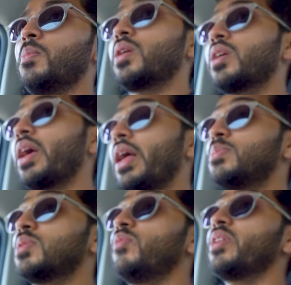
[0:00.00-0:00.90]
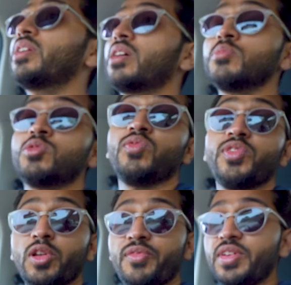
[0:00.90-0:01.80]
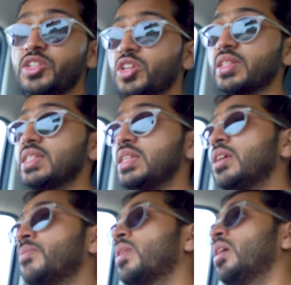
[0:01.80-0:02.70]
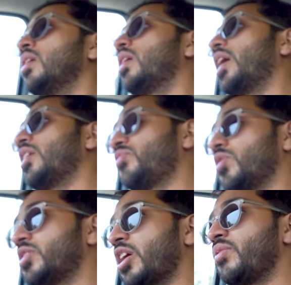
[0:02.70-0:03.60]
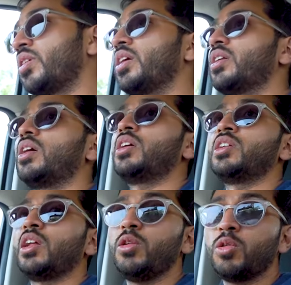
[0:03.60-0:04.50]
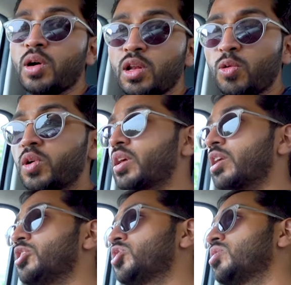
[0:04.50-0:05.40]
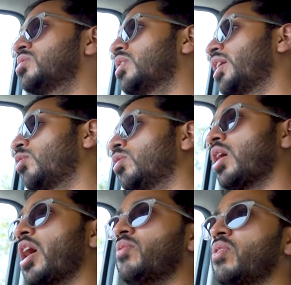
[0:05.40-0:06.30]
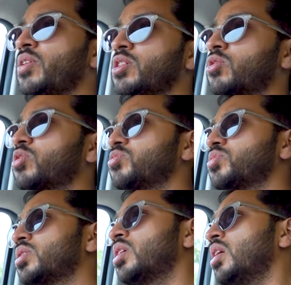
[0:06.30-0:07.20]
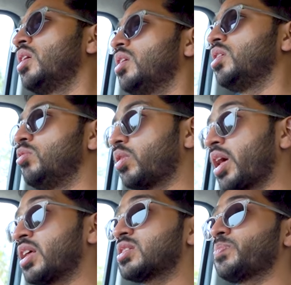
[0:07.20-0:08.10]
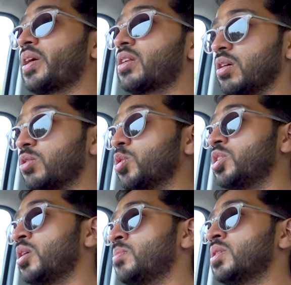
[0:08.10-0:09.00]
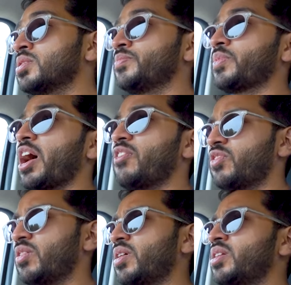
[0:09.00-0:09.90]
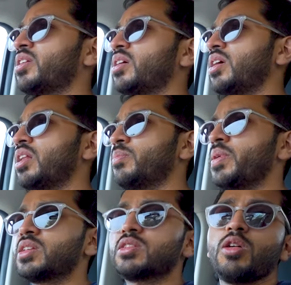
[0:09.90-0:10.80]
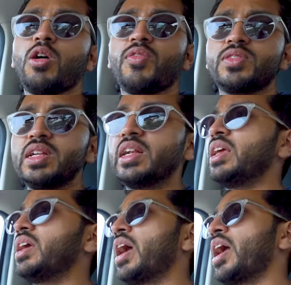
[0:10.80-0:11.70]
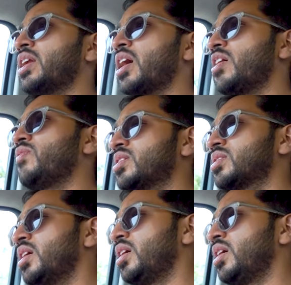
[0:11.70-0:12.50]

but it helps when it comes to fuel efficiency. And if you're driving it under lower load conditions, like on a highway when you're cruising, you can expect good numbers. I've driven it in a mix of city and highways,